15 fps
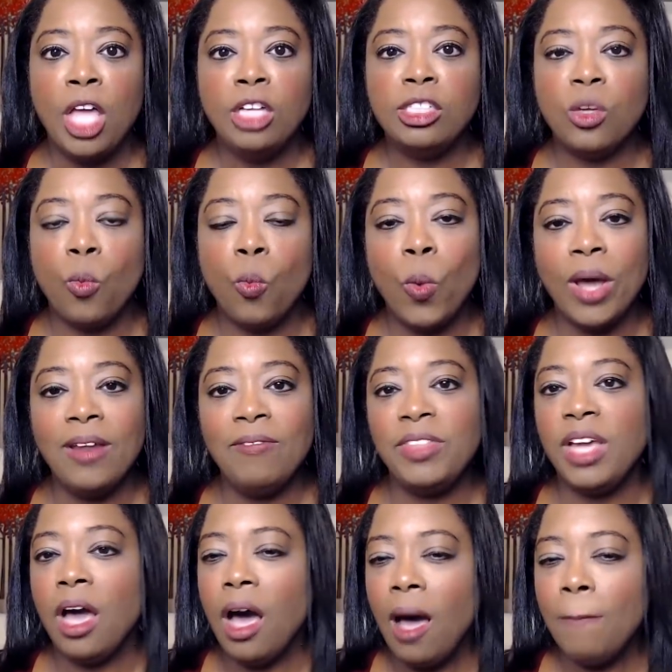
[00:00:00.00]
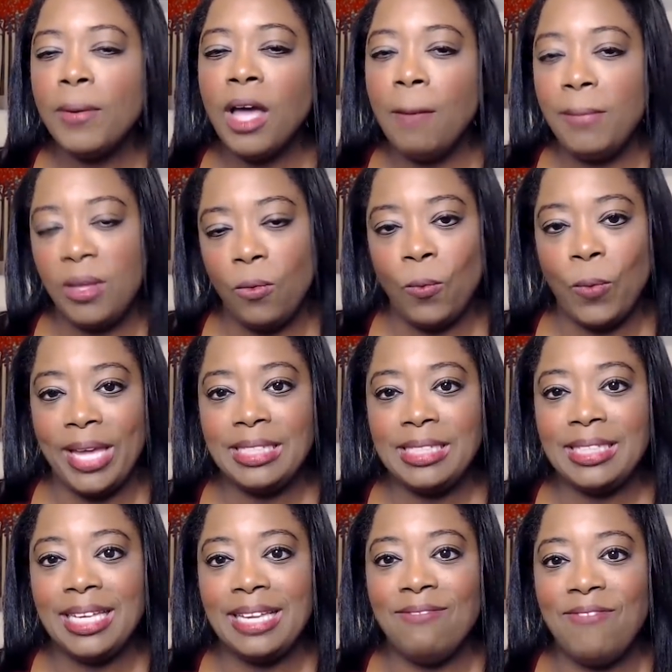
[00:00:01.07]
So one of the upcoming ways
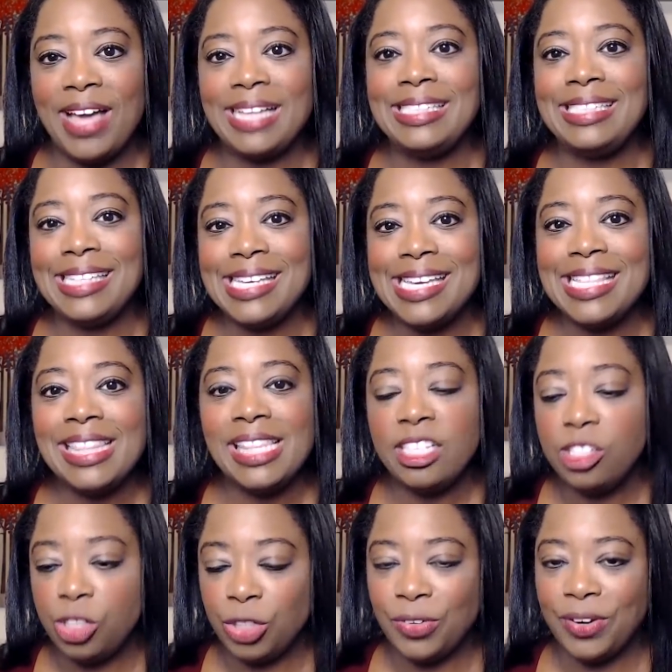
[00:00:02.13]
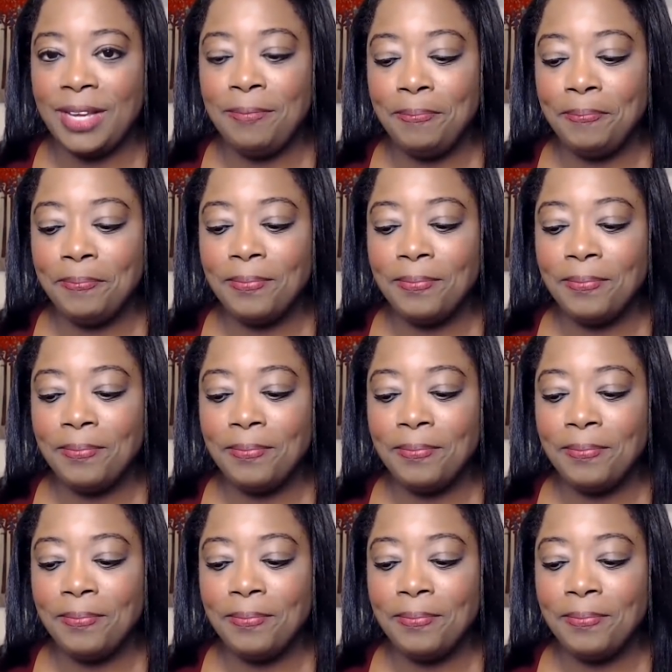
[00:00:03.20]
to invest in this trend